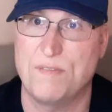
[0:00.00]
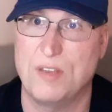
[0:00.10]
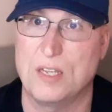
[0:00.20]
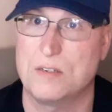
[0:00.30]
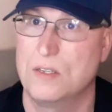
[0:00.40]

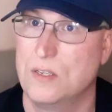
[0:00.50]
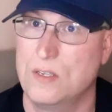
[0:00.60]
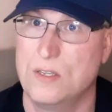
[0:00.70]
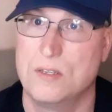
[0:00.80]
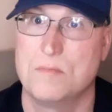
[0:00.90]
fit.
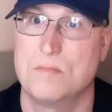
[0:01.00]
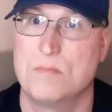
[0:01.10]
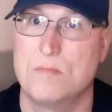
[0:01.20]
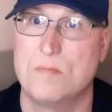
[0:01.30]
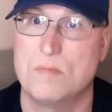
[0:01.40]

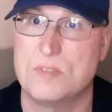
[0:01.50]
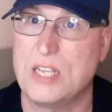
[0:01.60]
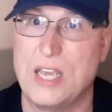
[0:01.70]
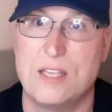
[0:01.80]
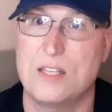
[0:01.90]

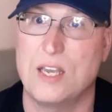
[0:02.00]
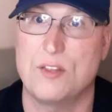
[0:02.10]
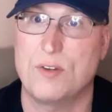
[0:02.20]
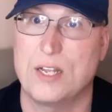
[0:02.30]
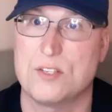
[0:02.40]
Take the
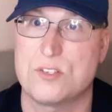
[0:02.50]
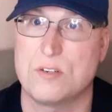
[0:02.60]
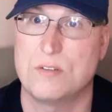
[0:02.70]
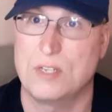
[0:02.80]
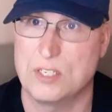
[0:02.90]
other
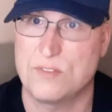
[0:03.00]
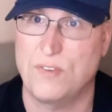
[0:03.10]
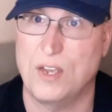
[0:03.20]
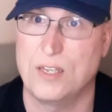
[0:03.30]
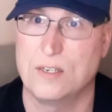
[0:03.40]
answer. It's
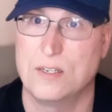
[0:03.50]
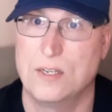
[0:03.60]
fine.